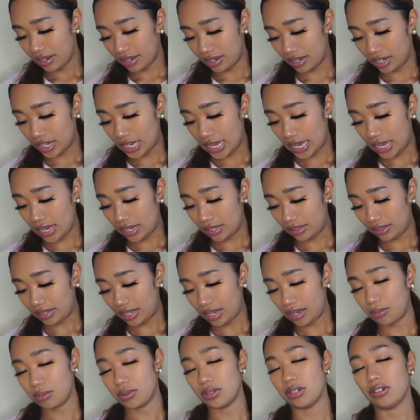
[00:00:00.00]
And
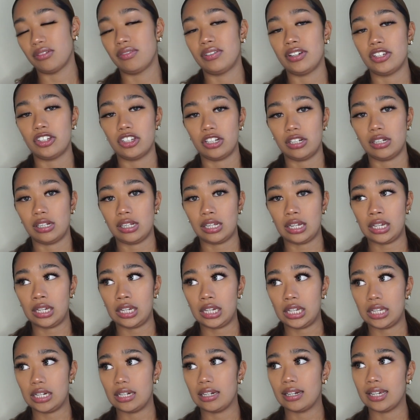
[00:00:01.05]
they were
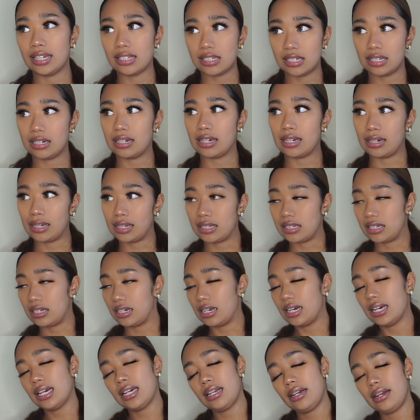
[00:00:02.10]
originally
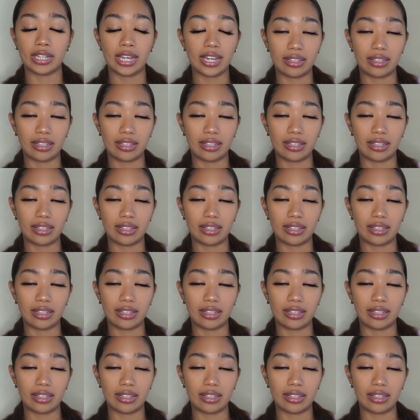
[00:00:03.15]
$99.99.